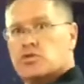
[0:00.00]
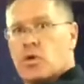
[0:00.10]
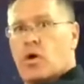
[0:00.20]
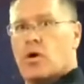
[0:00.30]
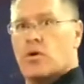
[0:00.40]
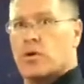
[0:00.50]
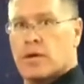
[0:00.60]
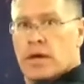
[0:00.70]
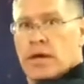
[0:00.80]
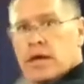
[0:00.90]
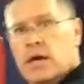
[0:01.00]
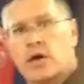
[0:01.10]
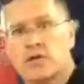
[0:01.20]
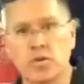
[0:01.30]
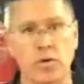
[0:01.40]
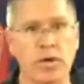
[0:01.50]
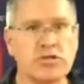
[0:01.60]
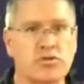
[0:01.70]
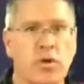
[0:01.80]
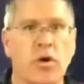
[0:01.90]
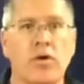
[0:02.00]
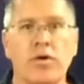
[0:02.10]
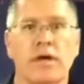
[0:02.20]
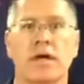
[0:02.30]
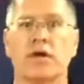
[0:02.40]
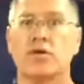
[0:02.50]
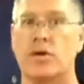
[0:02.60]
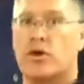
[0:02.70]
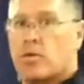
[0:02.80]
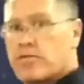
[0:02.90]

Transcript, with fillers: roll to a wrist roll, doing your